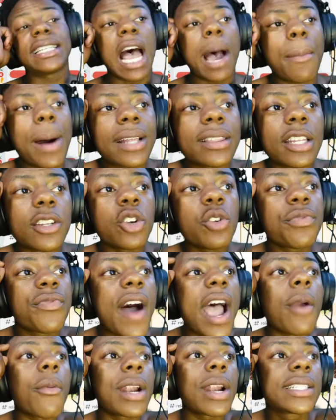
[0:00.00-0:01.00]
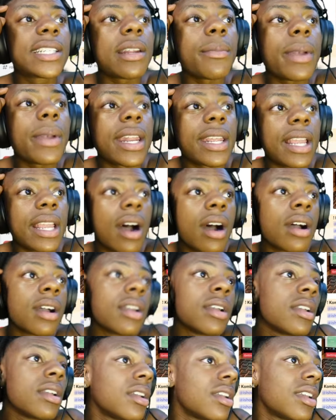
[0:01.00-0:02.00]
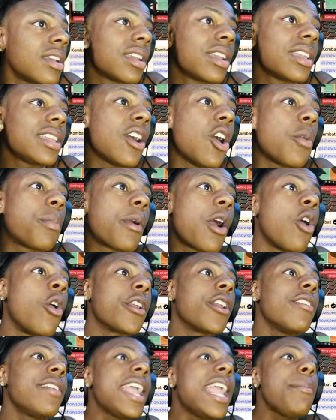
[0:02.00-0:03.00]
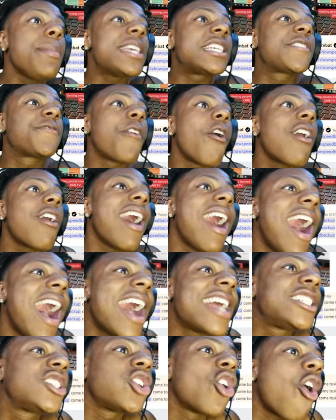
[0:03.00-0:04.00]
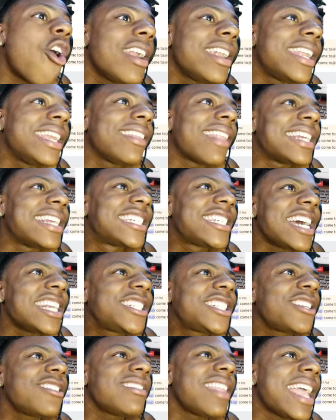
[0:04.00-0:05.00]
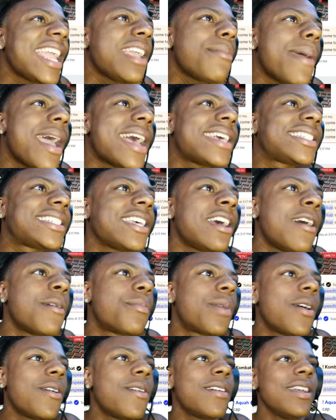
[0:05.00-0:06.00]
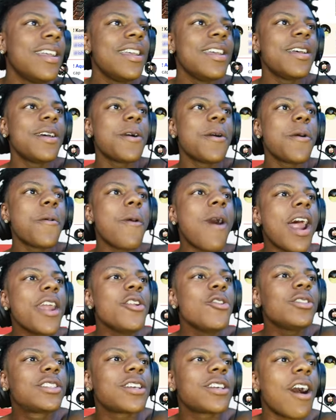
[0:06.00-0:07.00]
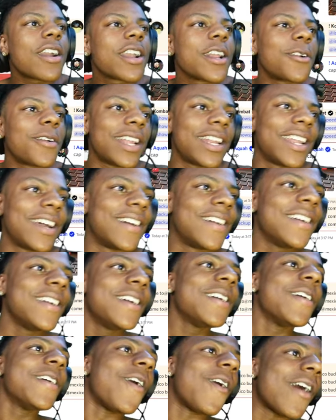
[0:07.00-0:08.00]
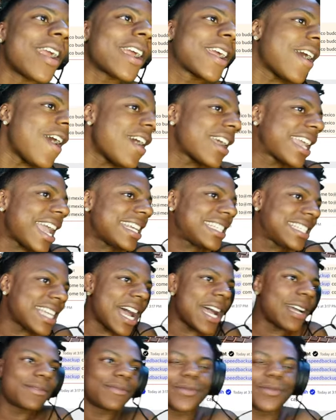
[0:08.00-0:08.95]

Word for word: I'm about to do fireworks in a minute, y'all. Yo, bro, your name is Farhan Torndy. Like, shut your lame ass up, bro. Why are you talking right now? All right, call KSI. All